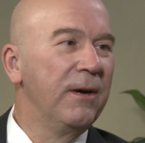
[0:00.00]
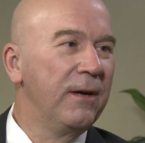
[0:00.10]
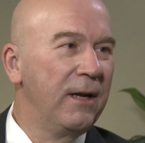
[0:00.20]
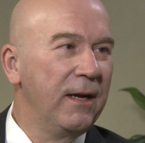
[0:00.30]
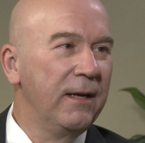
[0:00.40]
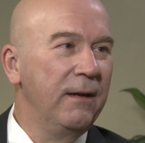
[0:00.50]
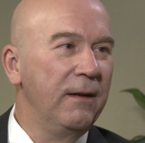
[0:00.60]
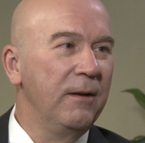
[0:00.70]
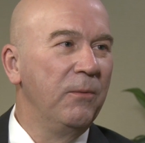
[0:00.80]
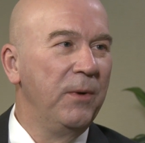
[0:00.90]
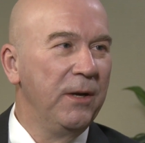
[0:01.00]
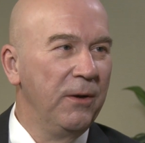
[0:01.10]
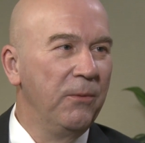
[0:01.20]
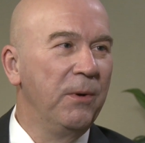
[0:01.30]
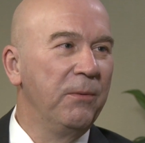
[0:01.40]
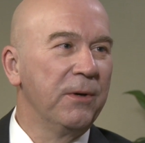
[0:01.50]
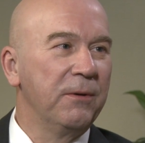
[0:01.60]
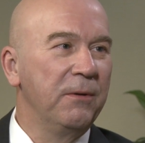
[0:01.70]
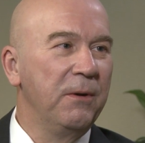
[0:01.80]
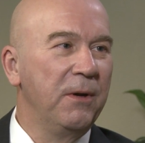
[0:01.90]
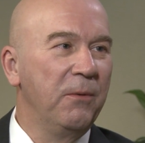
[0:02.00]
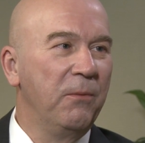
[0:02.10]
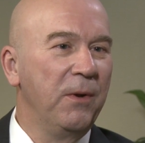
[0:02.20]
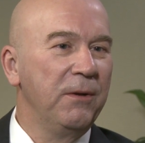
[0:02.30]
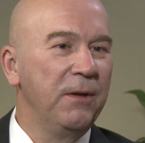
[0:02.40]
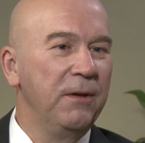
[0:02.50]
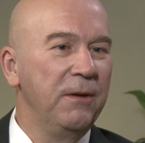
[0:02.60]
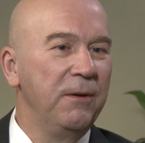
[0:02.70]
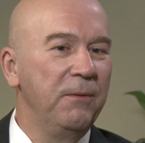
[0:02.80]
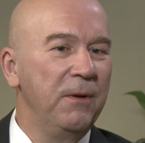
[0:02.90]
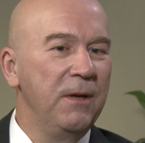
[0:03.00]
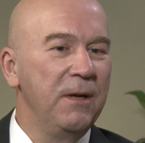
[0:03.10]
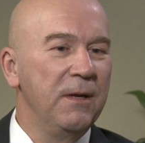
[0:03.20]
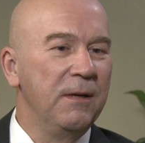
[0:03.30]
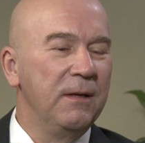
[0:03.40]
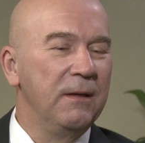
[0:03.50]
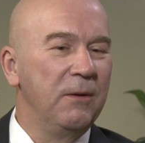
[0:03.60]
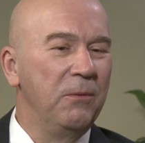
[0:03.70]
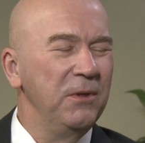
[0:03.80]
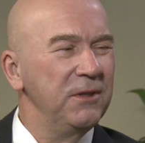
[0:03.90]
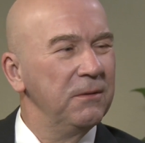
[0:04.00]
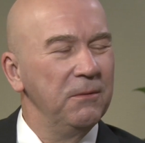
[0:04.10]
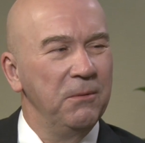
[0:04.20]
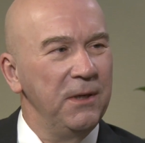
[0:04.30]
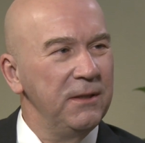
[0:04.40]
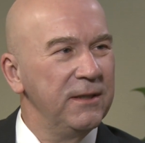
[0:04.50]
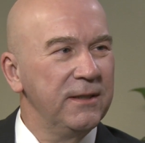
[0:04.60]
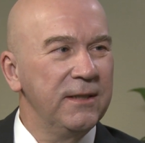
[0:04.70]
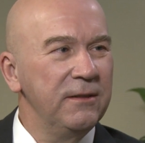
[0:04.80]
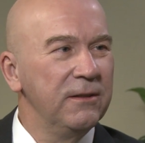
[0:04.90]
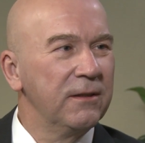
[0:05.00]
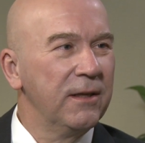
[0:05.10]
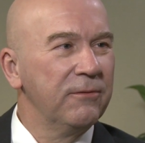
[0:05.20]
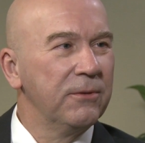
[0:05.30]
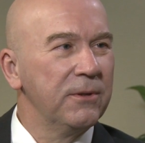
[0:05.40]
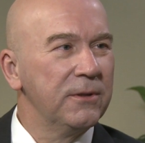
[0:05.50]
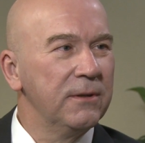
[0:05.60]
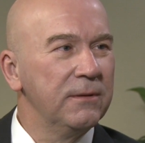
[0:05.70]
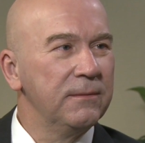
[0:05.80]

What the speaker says: are aligned. We know what we're wanting to do. What does success look like for us?